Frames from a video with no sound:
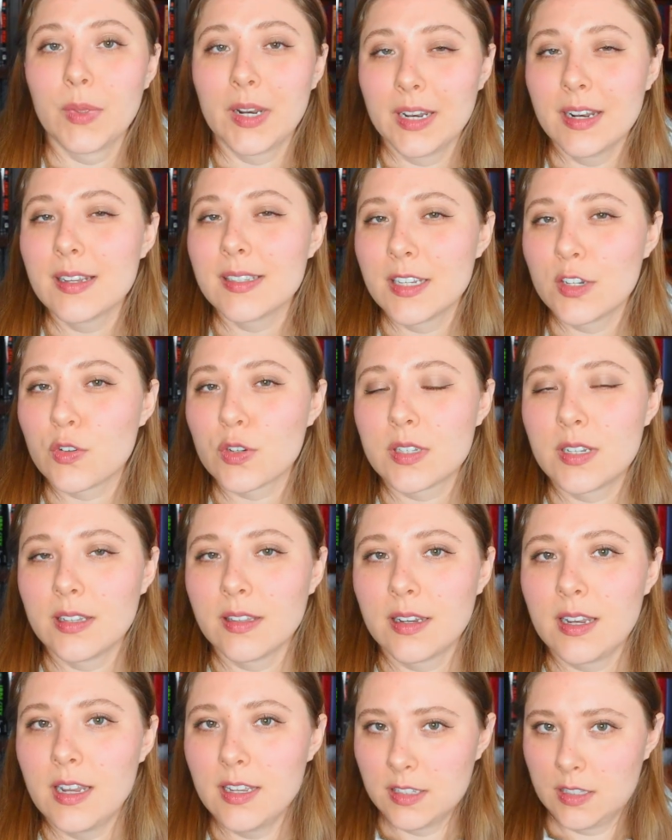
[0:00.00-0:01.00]
But it is interesting
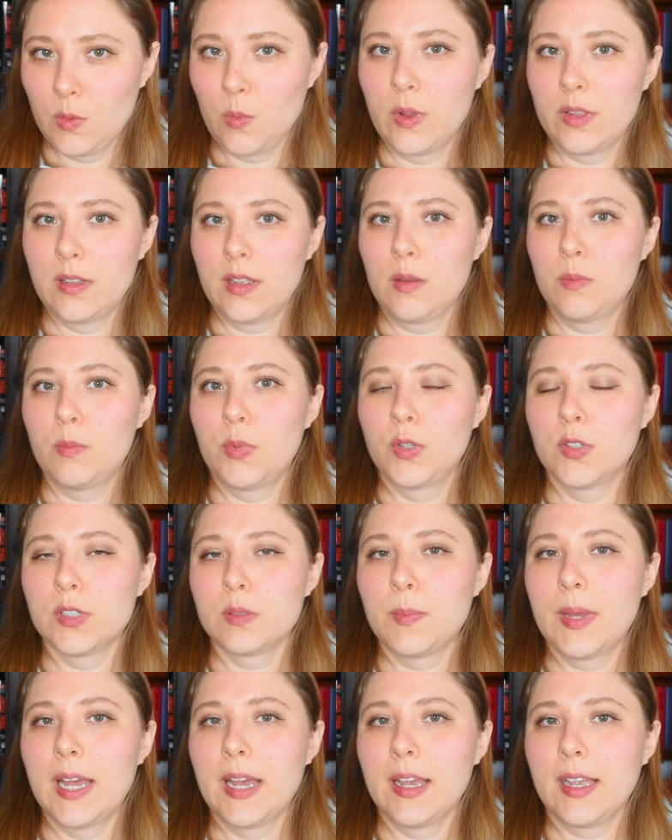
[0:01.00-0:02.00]
that he's the one that pulls
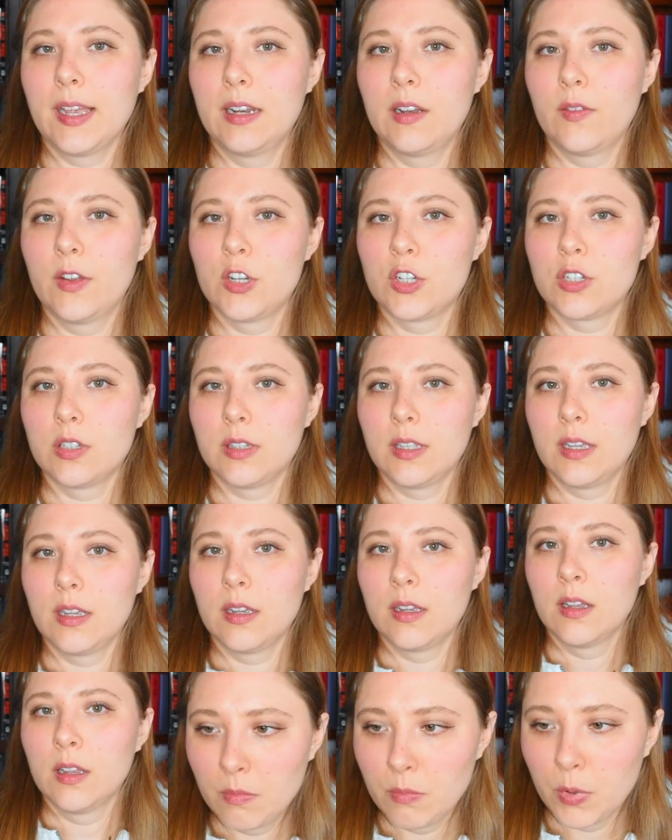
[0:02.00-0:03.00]
back and eventually